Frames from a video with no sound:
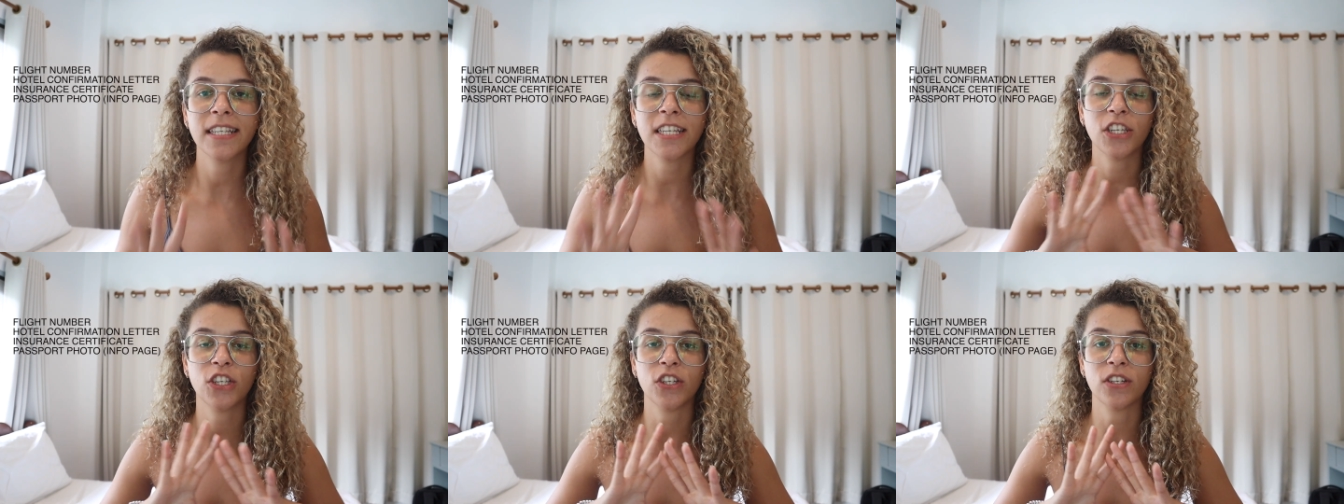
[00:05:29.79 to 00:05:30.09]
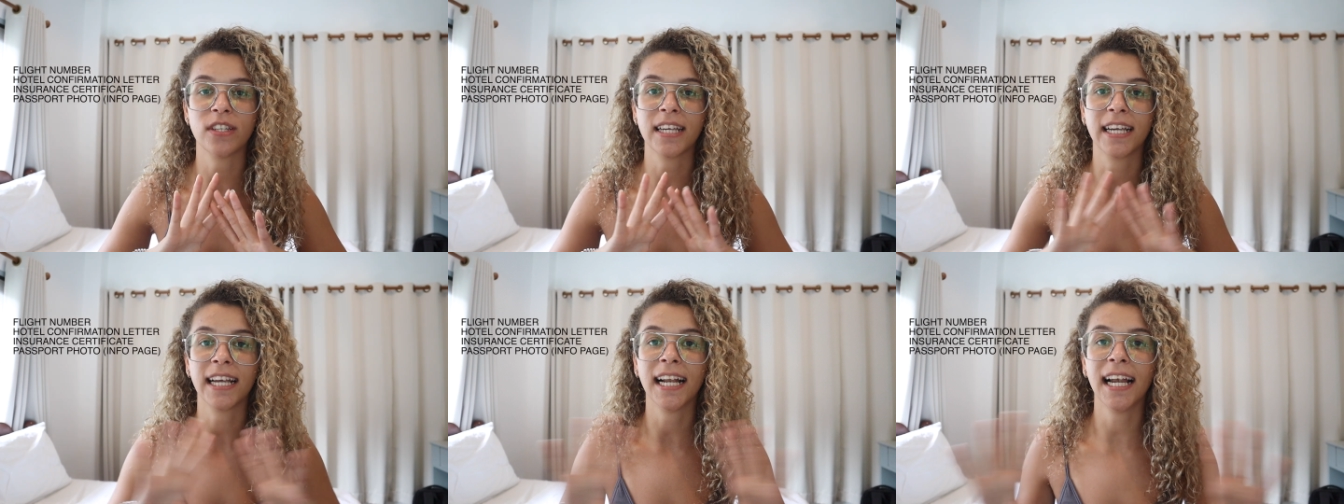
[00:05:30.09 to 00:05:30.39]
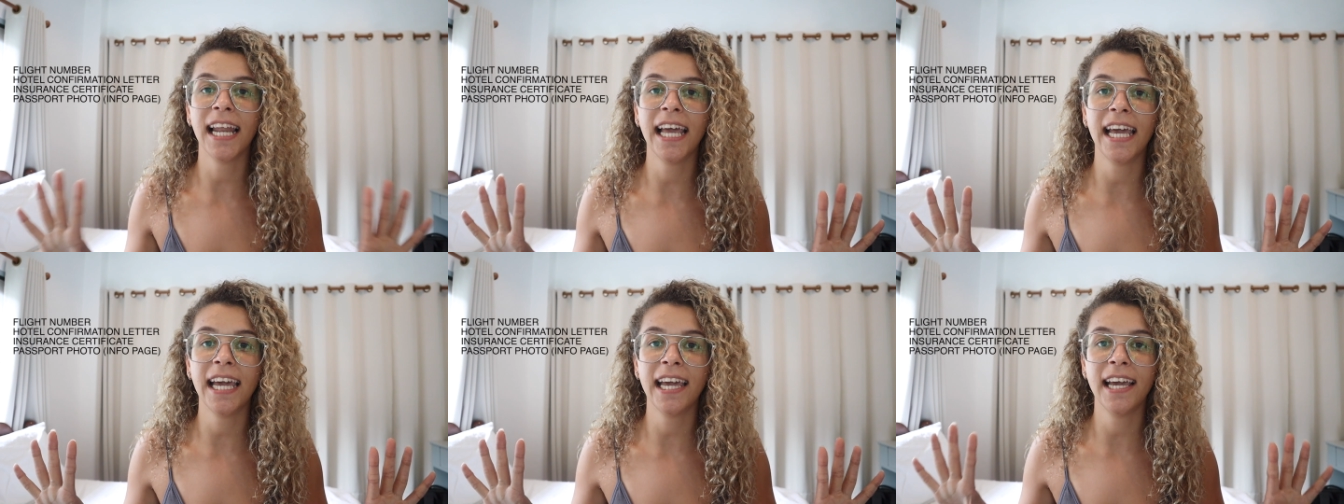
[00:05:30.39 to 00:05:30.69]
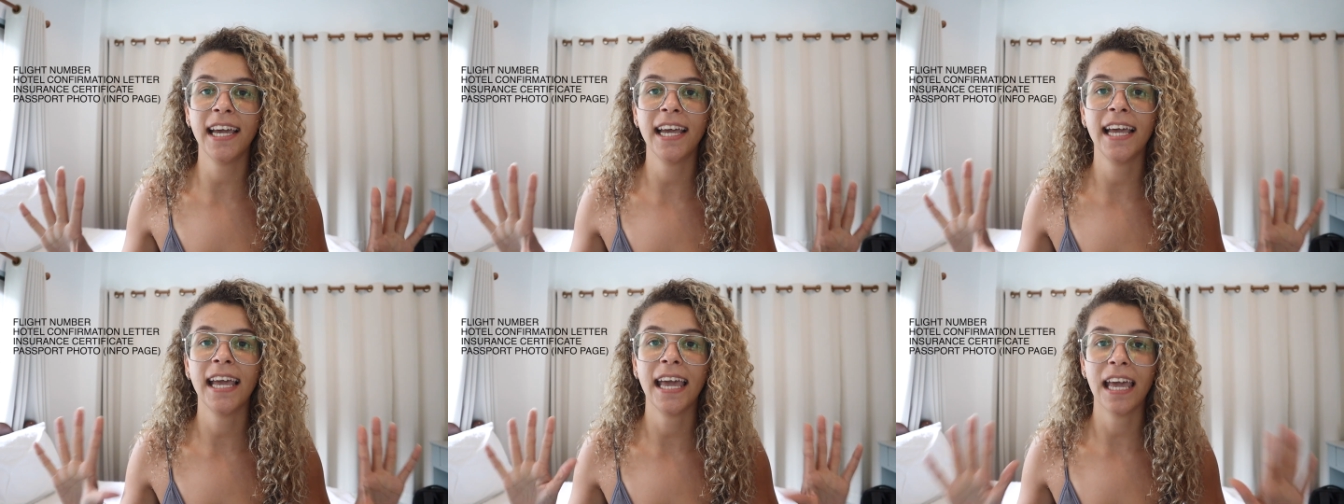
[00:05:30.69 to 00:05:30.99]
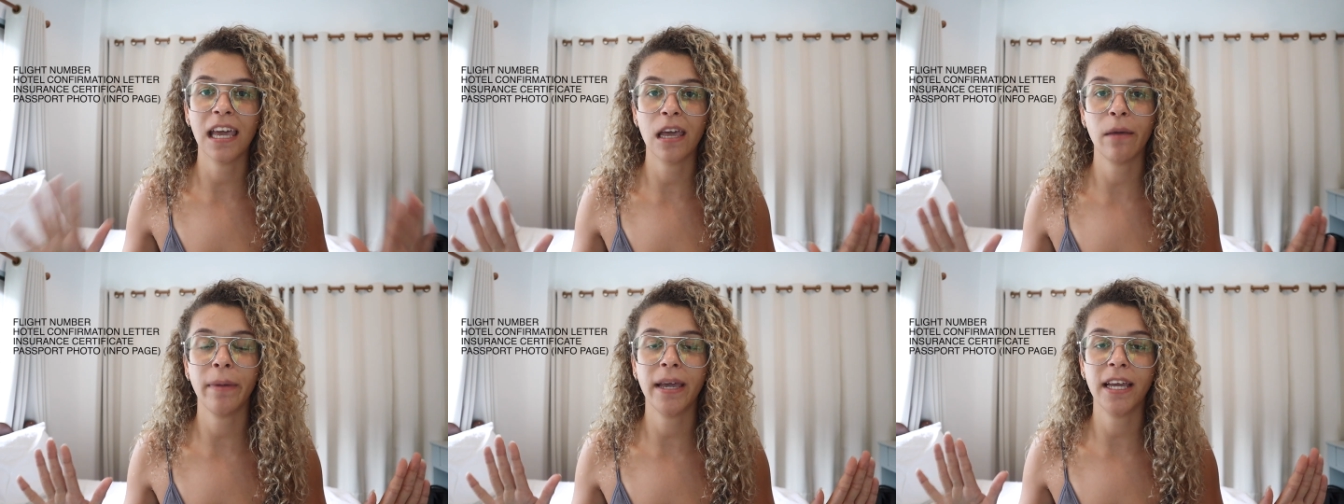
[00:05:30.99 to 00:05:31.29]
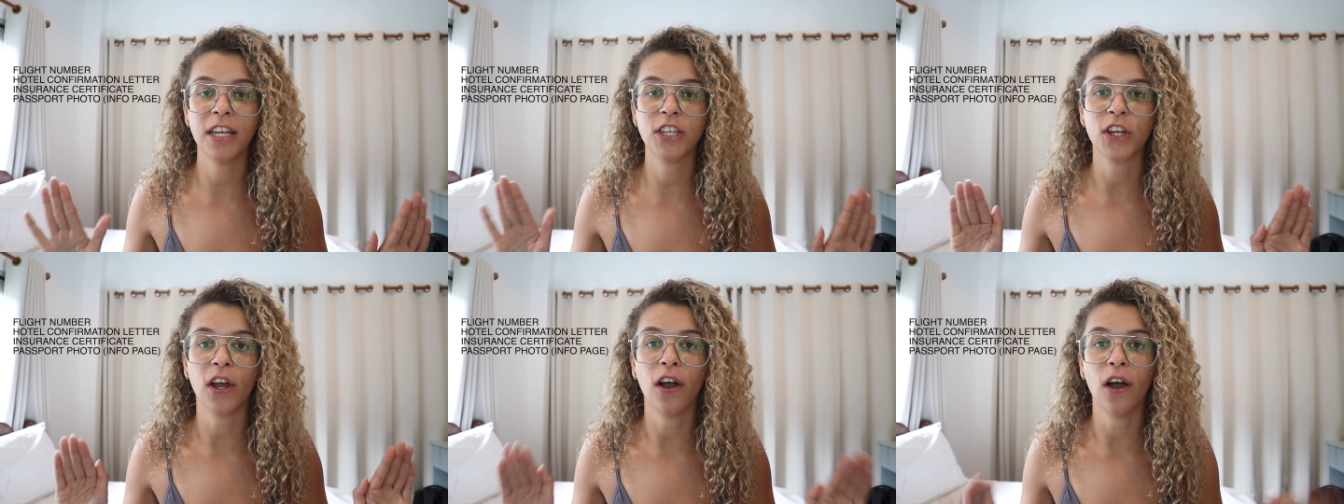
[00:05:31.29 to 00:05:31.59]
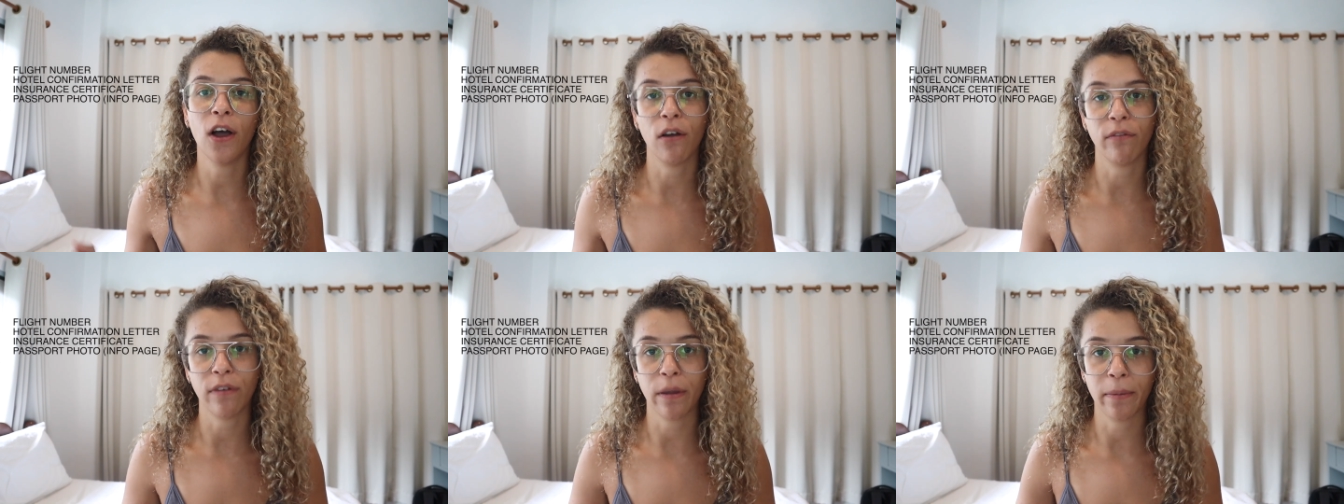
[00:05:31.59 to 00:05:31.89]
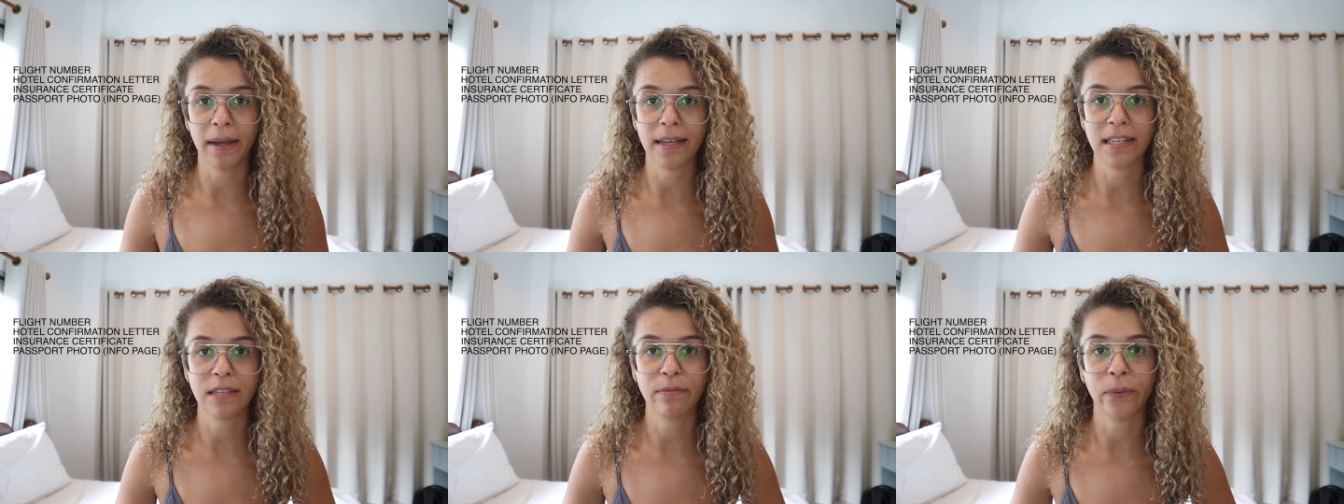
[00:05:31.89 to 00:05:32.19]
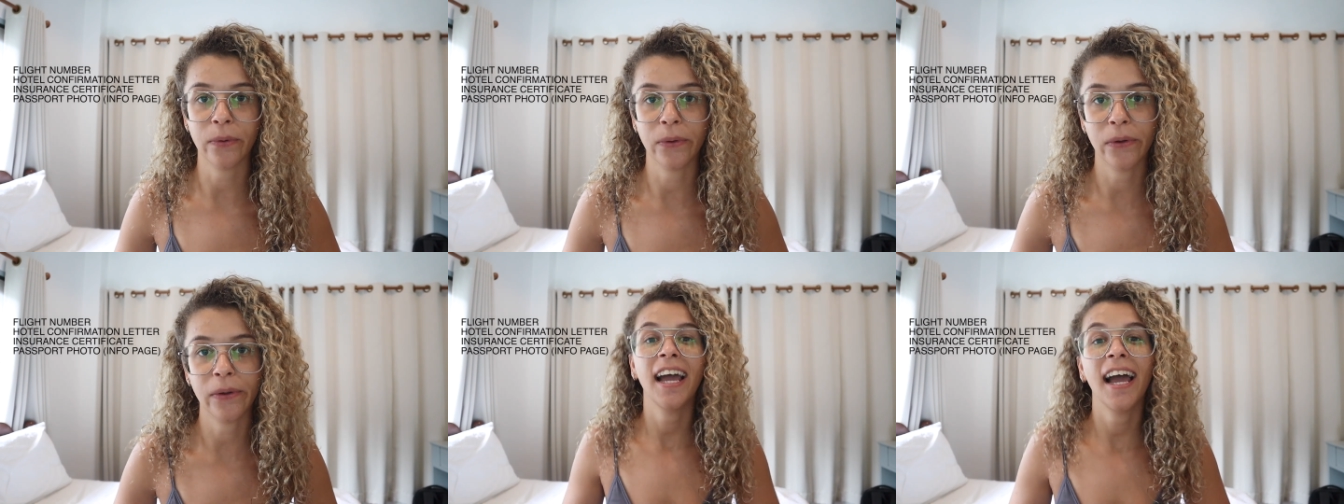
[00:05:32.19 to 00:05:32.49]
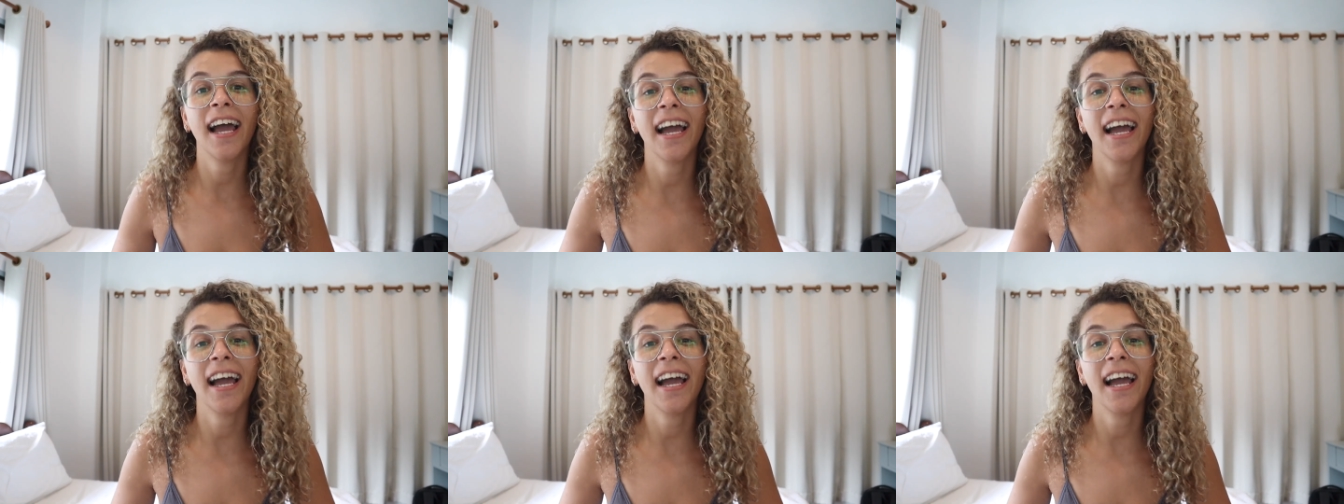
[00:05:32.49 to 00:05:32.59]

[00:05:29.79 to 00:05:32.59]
it's just a clear image of your passport.